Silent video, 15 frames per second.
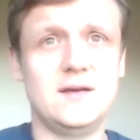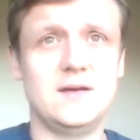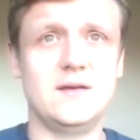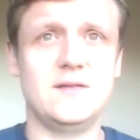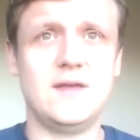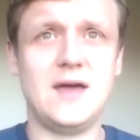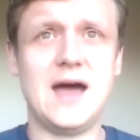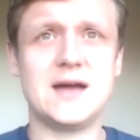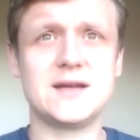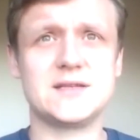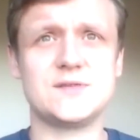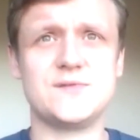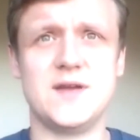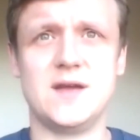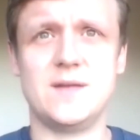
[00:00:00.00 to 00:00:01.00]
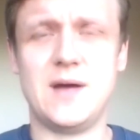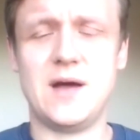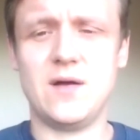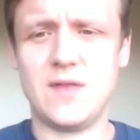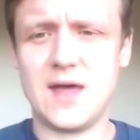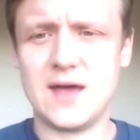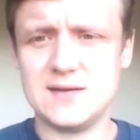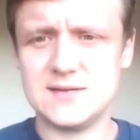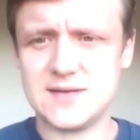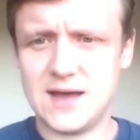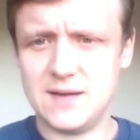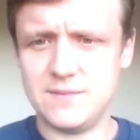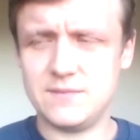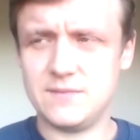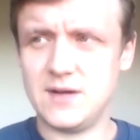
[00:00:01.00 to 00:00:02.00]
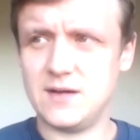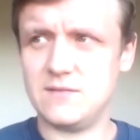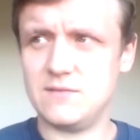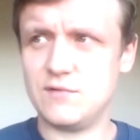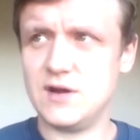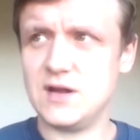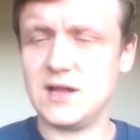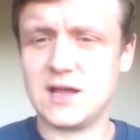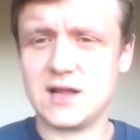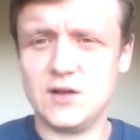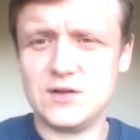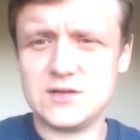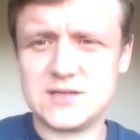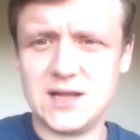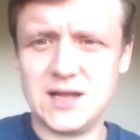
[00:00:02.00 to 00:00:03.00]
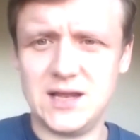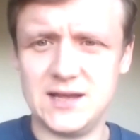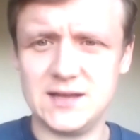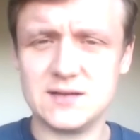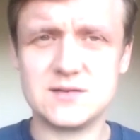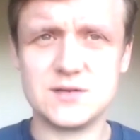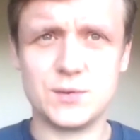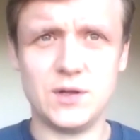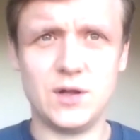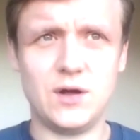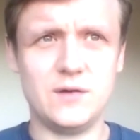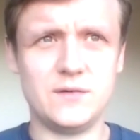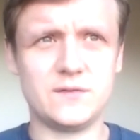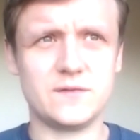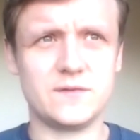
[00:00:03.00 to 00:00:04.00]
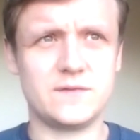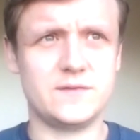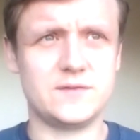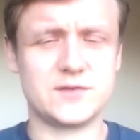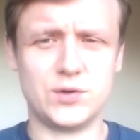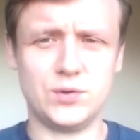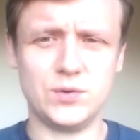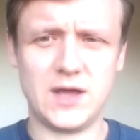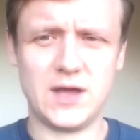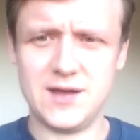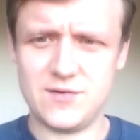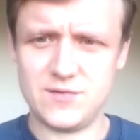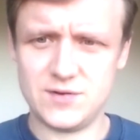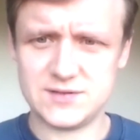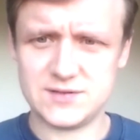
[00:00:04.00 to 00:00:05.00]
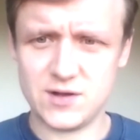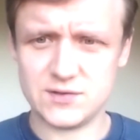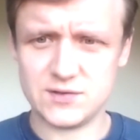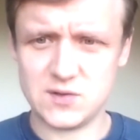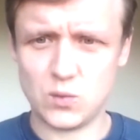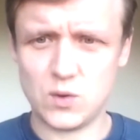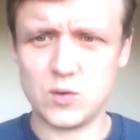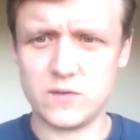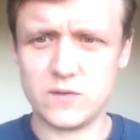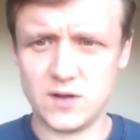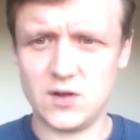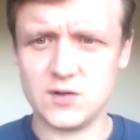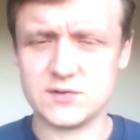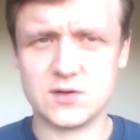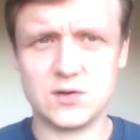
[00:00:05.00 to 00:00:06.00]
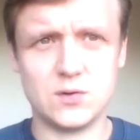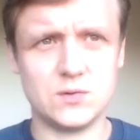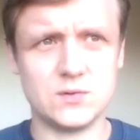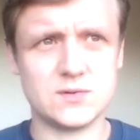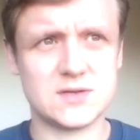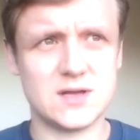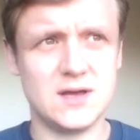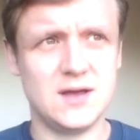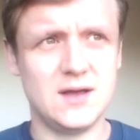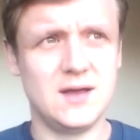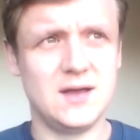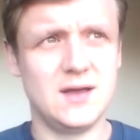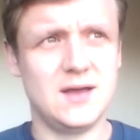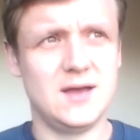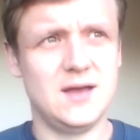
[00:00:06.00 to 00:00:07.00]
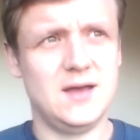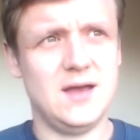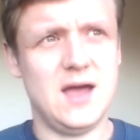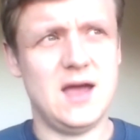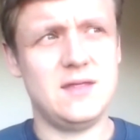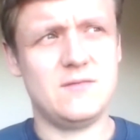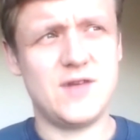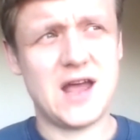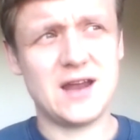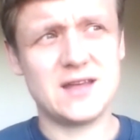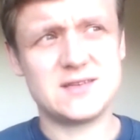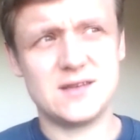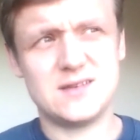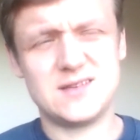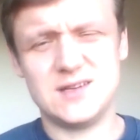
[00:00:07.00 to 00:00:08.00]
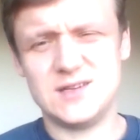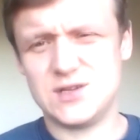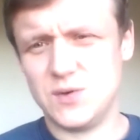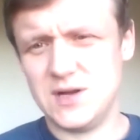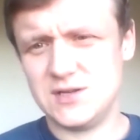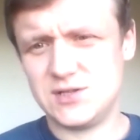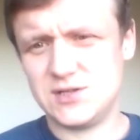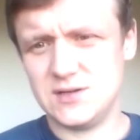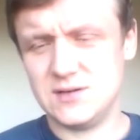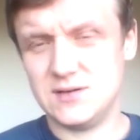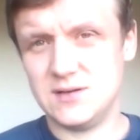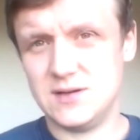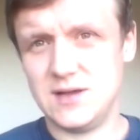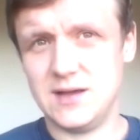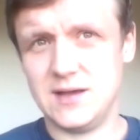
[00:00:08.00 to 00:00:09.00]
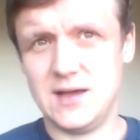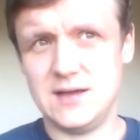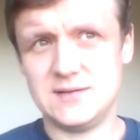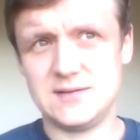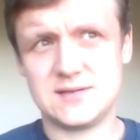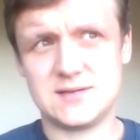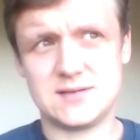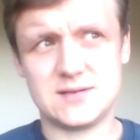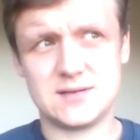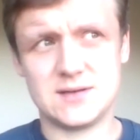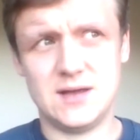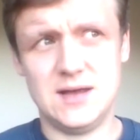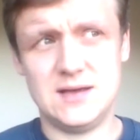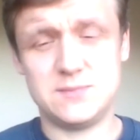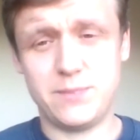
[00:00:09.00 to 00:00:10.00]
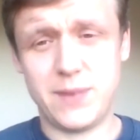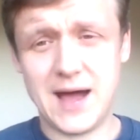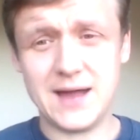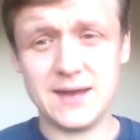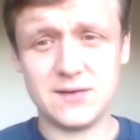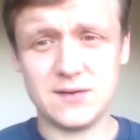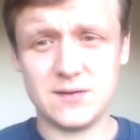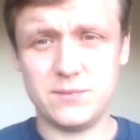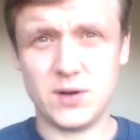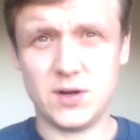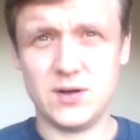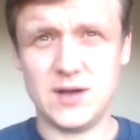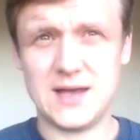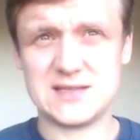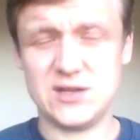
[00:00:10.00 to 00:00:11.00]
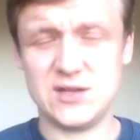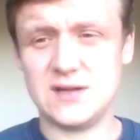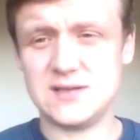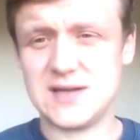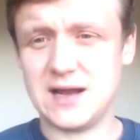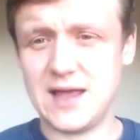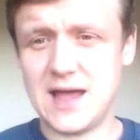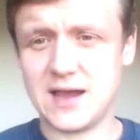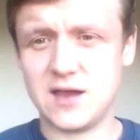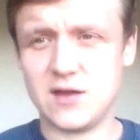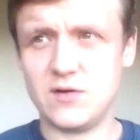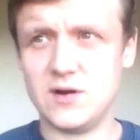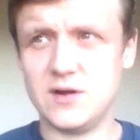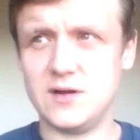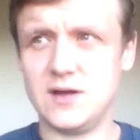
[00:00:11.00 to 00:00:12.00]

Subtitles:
the hardest thing about that is that I'm really closely linked to a lot of school caterers. I also work with a lot of schools, and the reality of the situation is bad, but it's not entirely accurate.